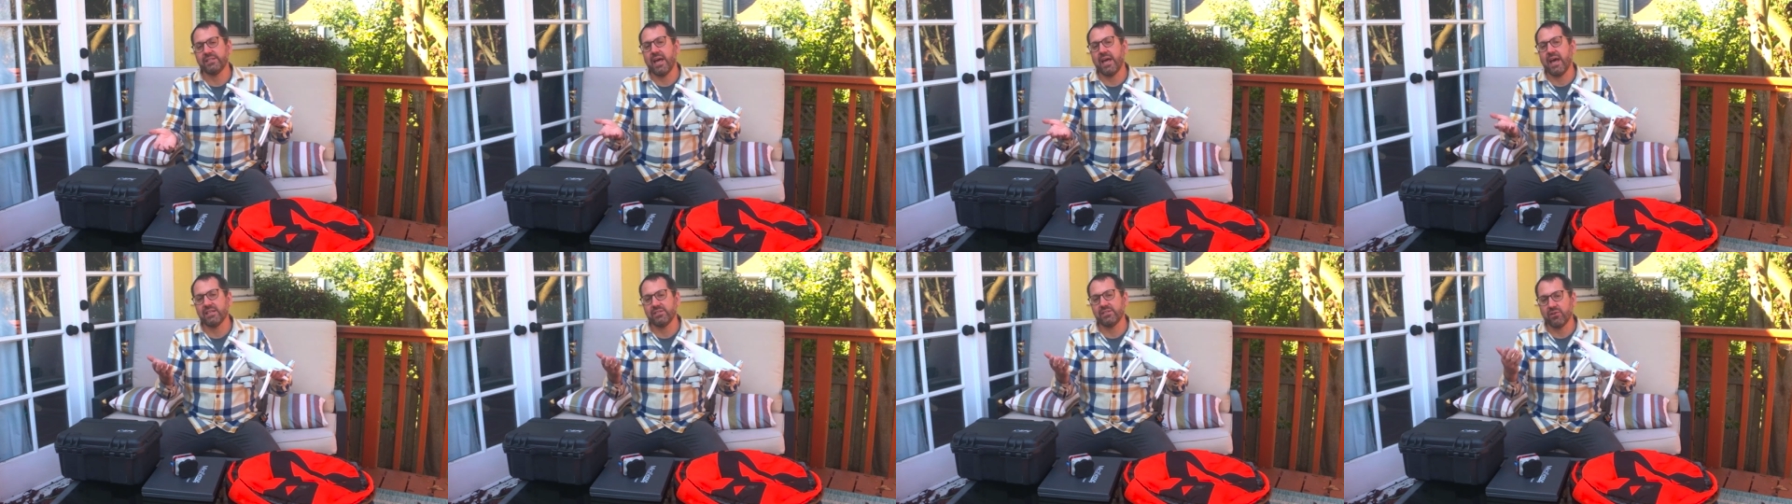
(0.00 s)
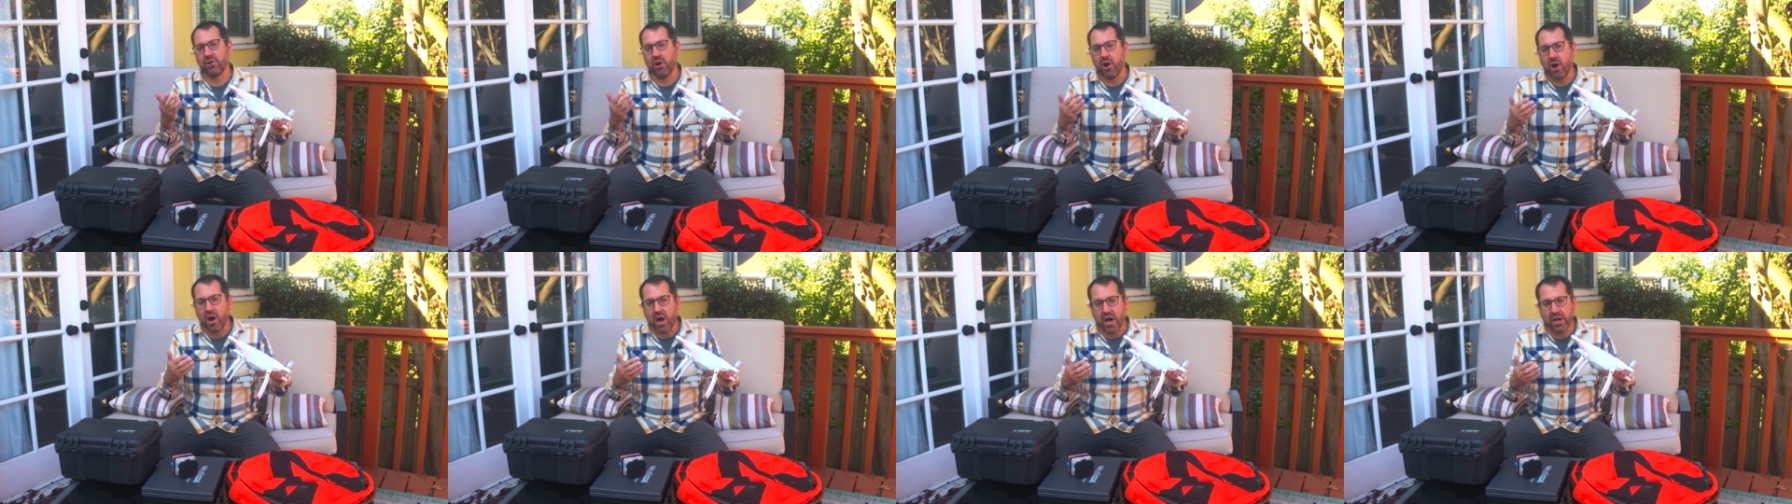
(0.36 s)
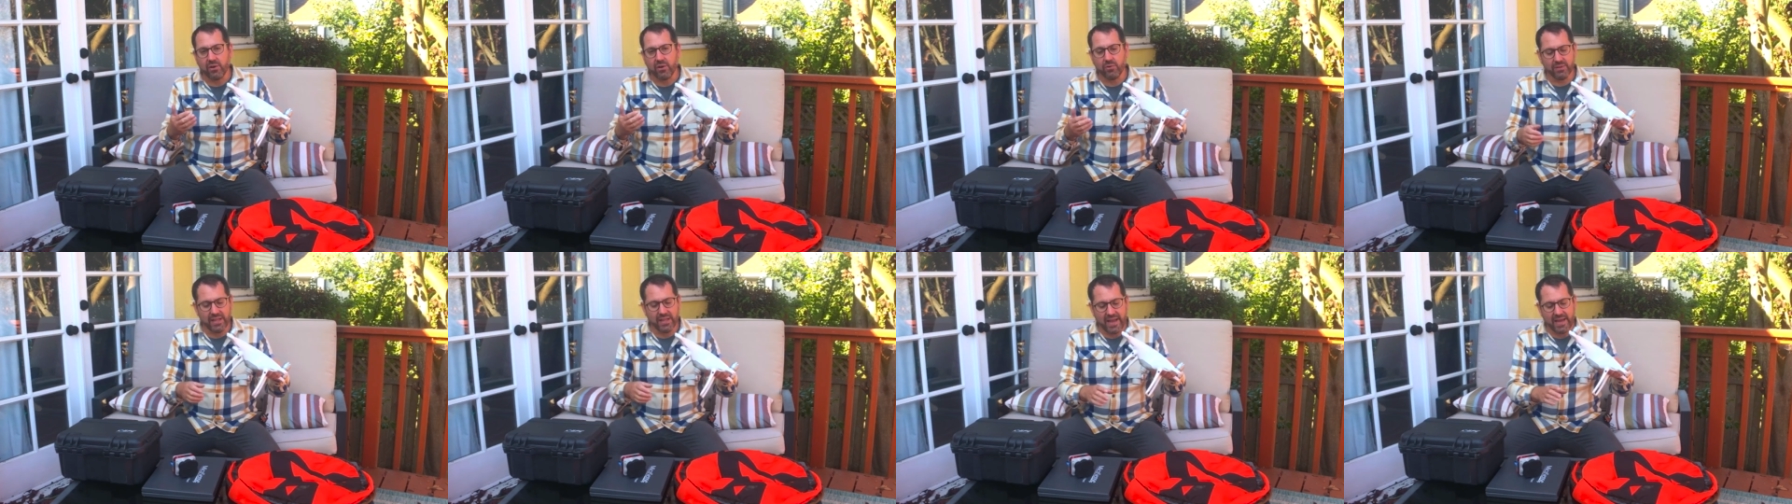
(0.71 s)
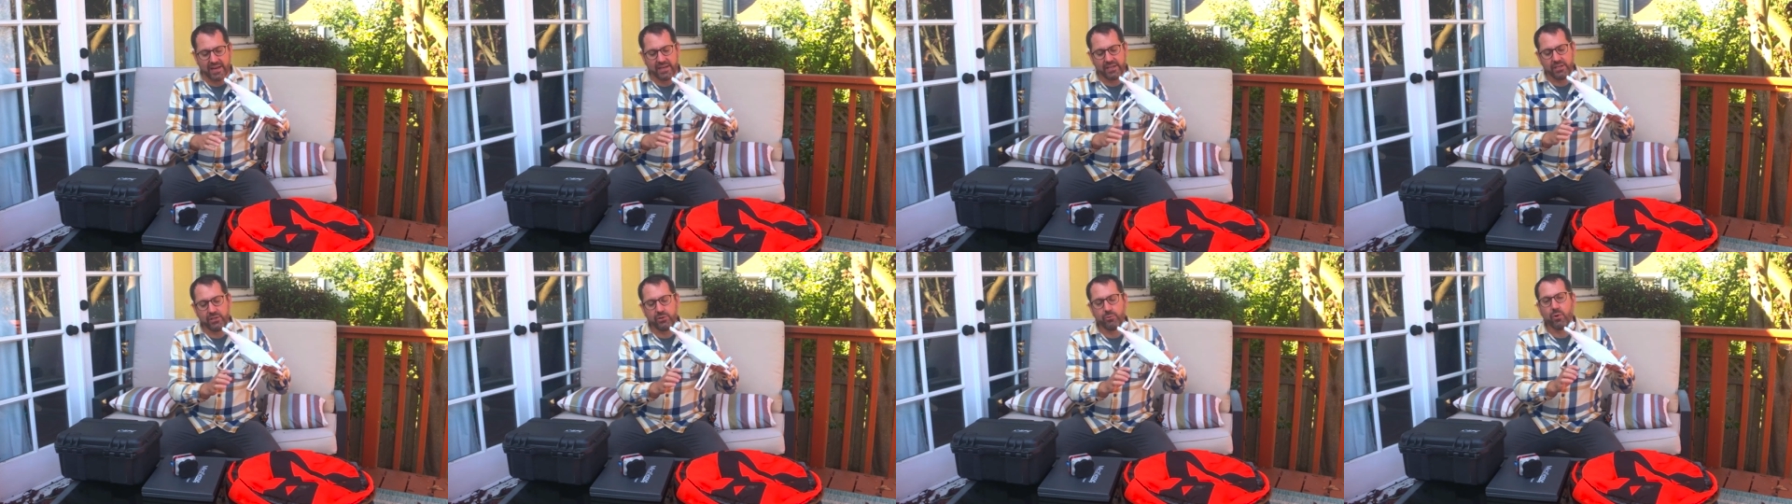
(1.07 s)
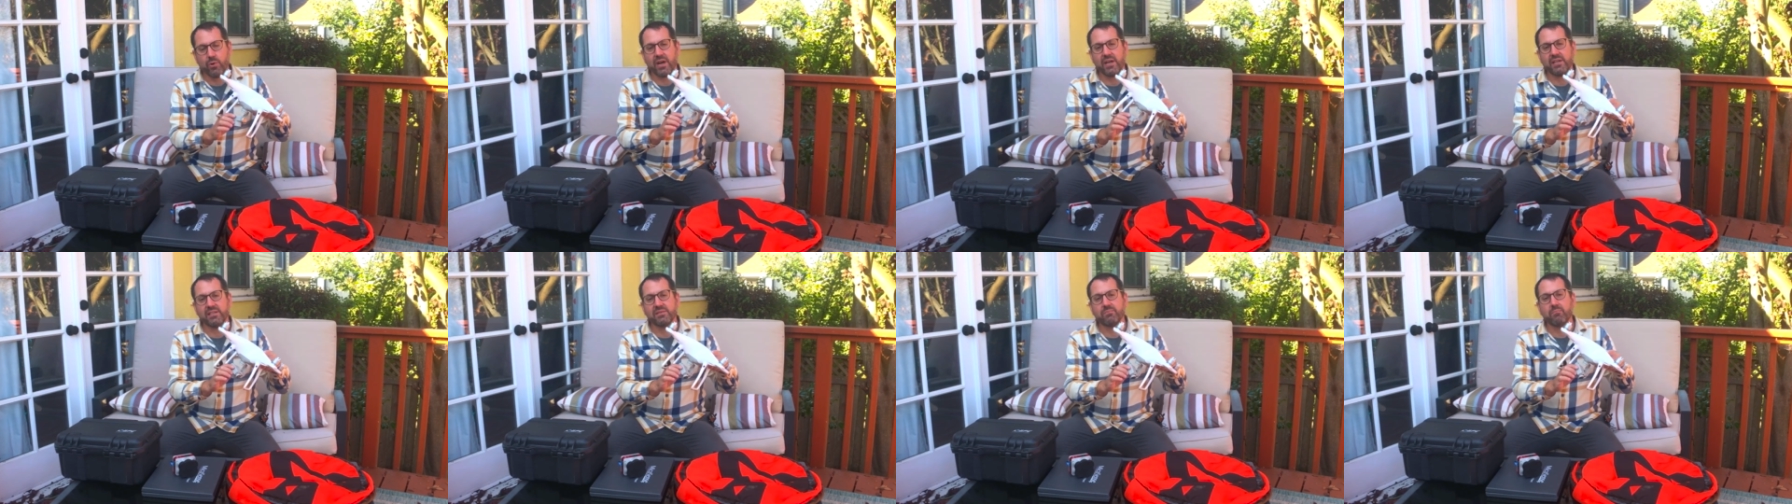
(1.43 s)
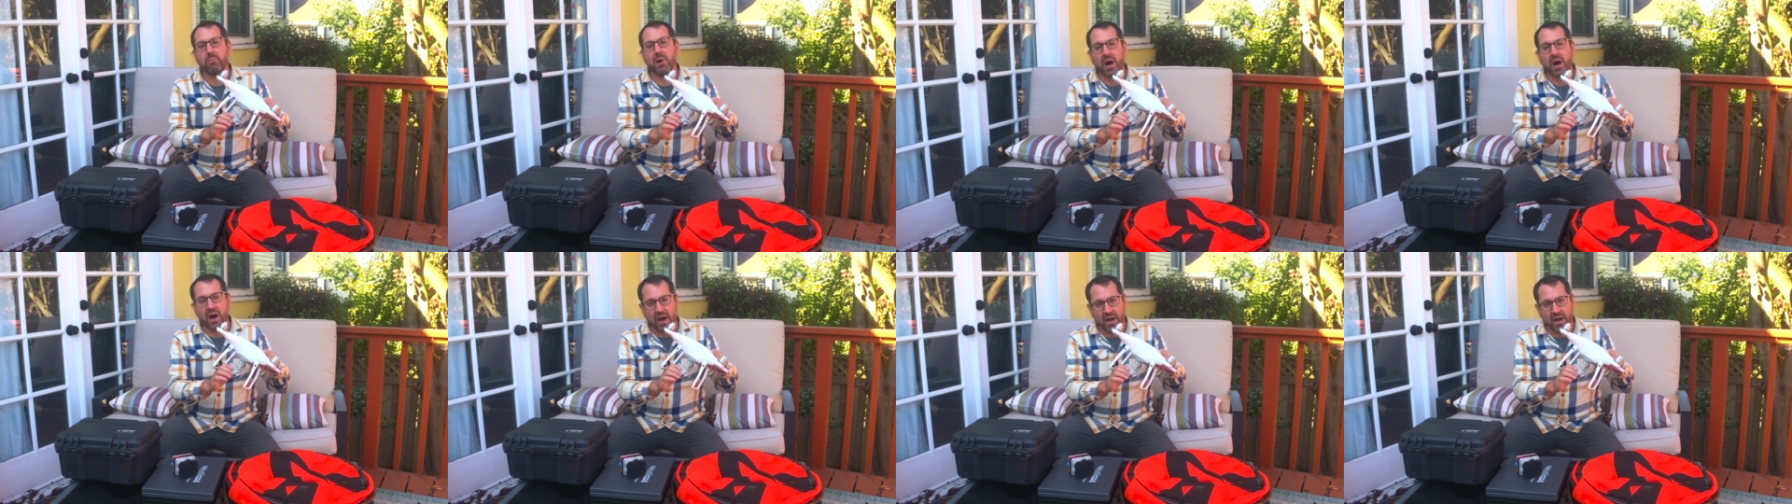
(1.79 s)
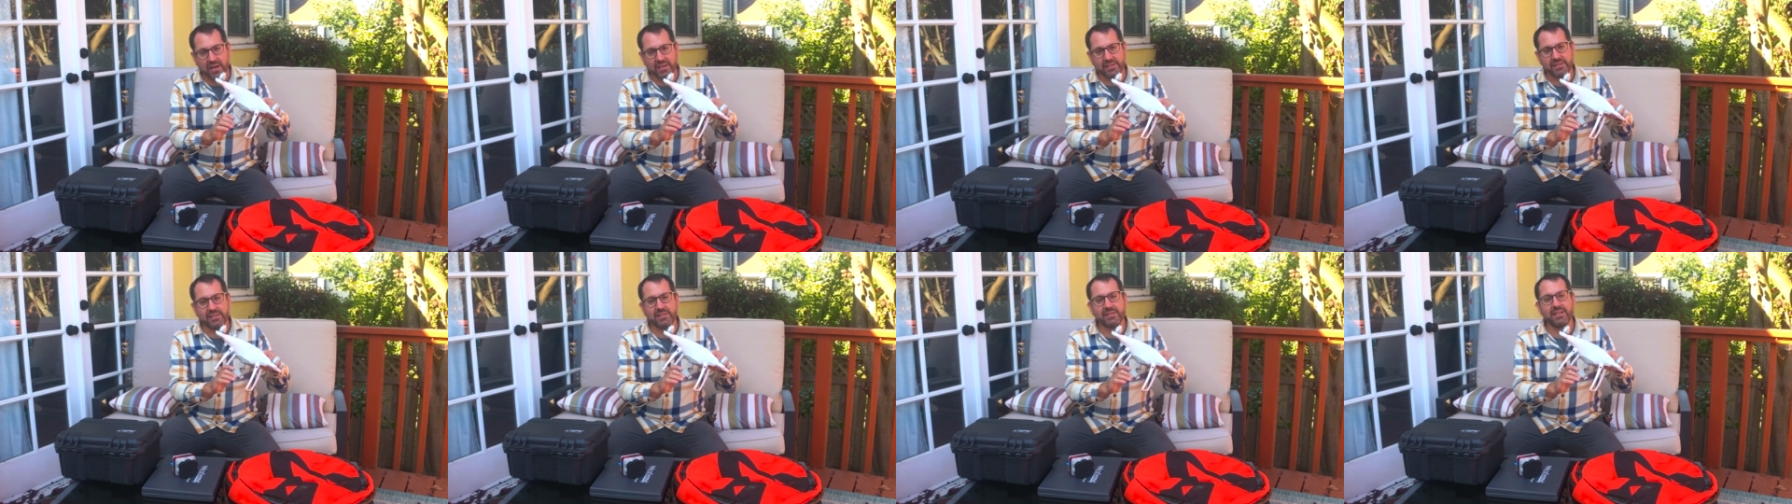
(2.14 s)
as you're auto landing, you want to pause